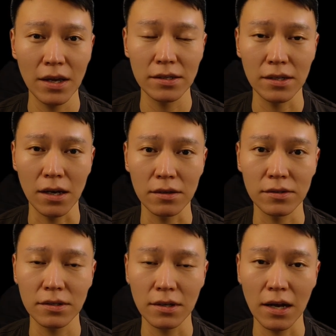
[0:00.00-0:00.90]

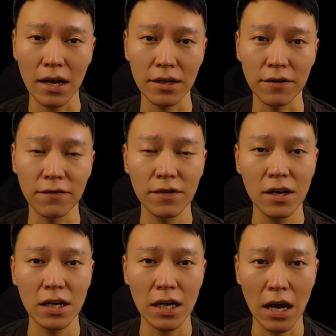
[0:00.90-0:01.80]
sounds kind of
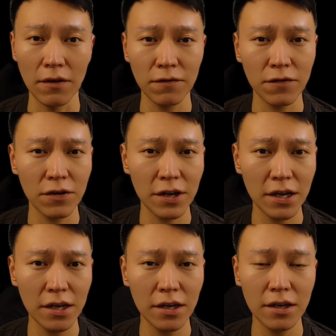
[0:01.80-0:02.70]

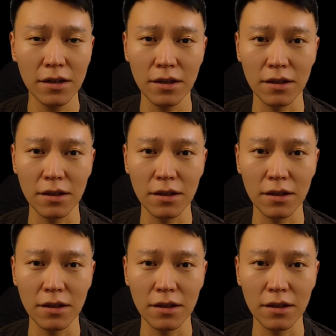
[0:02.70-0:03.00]
comforting